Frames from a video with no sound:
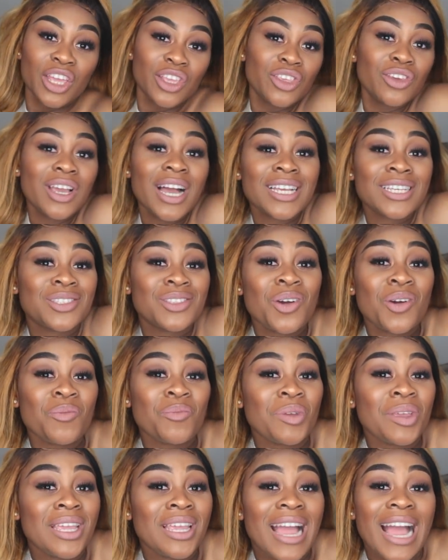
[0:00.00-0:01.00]
You guys know
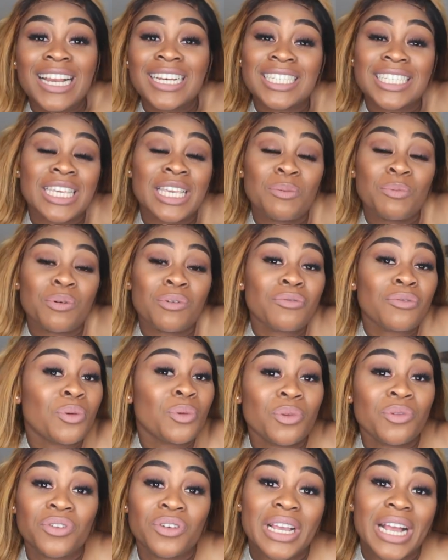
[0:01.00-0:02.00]
me, I just keep it
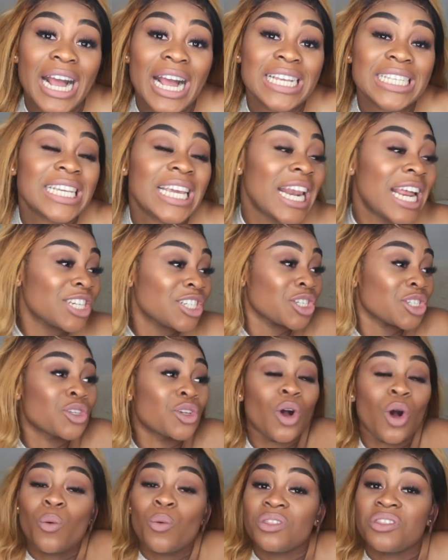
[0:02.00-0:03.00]
real with you guys, and I just
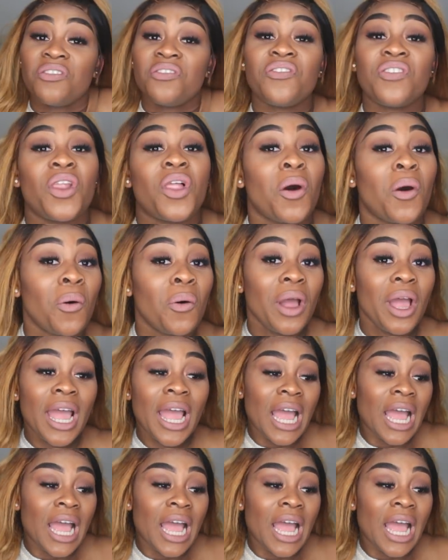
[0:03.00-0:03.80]
go with the flow